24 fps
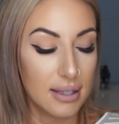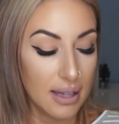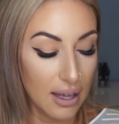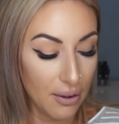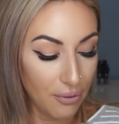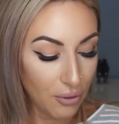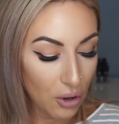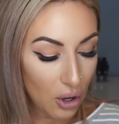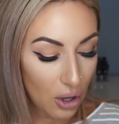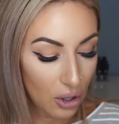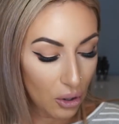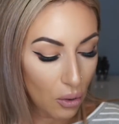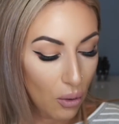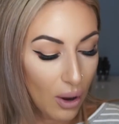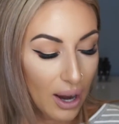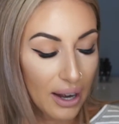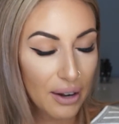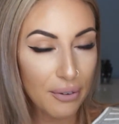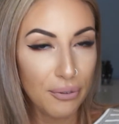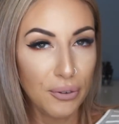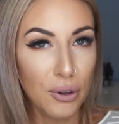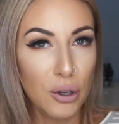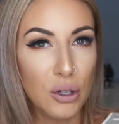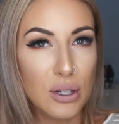They've got quite
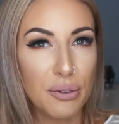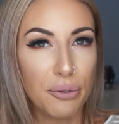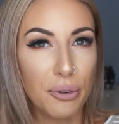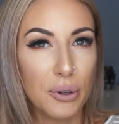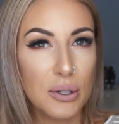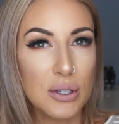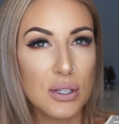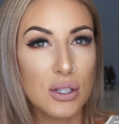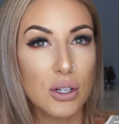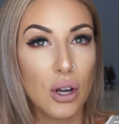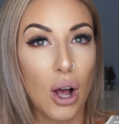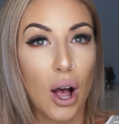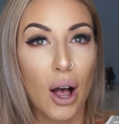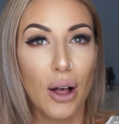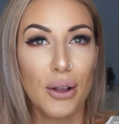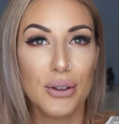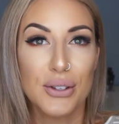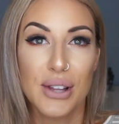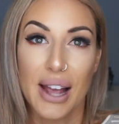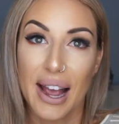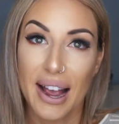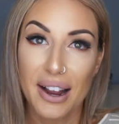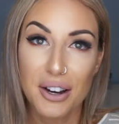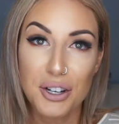a few different
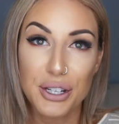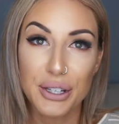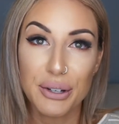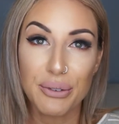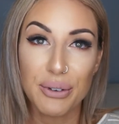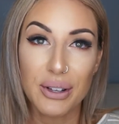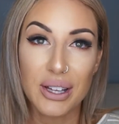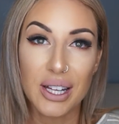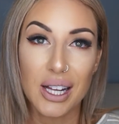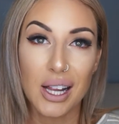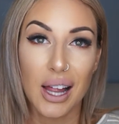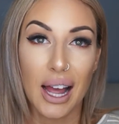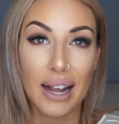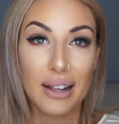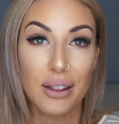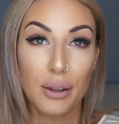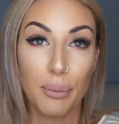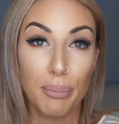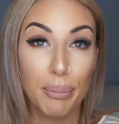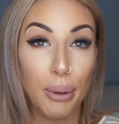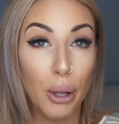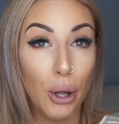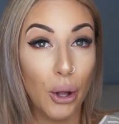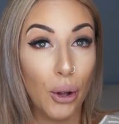styles. I actually really like the
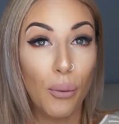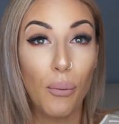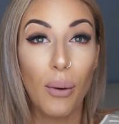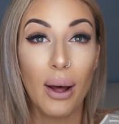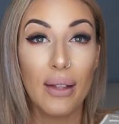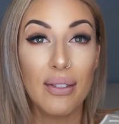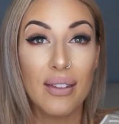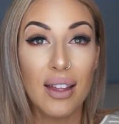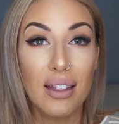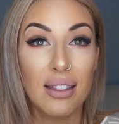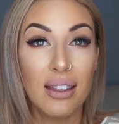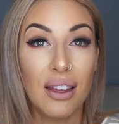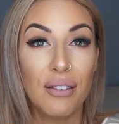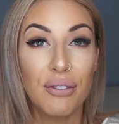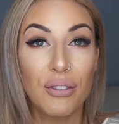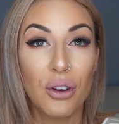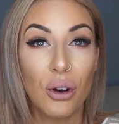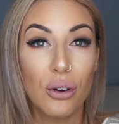pearl one that they've